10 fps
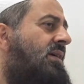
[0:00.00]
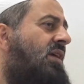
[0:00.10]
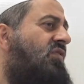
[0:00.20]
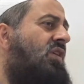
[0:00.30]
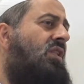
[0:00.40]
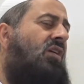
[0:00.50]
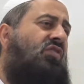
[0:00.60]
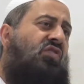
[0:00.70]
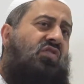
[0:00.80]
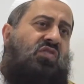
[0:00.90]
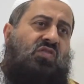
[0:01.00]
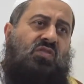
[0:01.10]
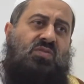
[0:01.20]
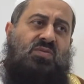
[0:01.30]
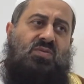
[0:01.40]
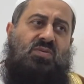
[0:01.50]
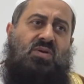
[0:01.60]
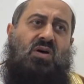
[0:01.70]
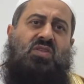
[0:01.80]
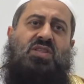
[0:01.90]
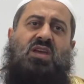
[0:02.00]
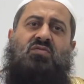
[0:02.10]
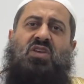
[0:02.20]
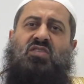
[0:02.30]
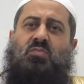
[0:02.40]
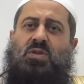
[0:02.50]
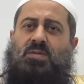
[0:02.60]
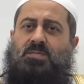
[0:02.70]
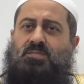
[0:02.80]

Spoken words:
is the loss on the Day of Judgment.